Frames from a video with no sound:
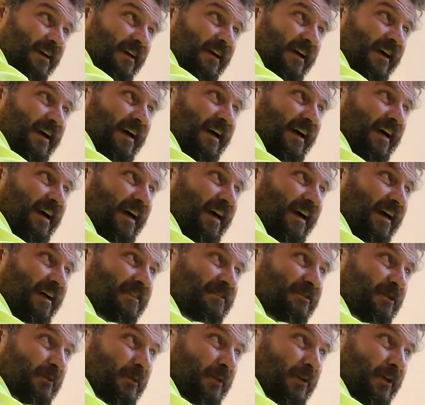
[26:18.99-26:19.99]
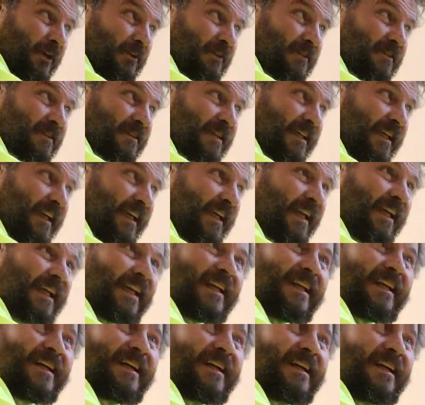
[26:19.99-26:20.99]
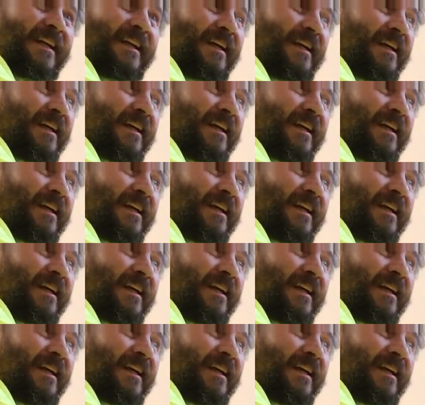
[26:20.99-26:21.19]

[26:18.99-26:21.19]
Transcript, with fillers: Uh, so 13.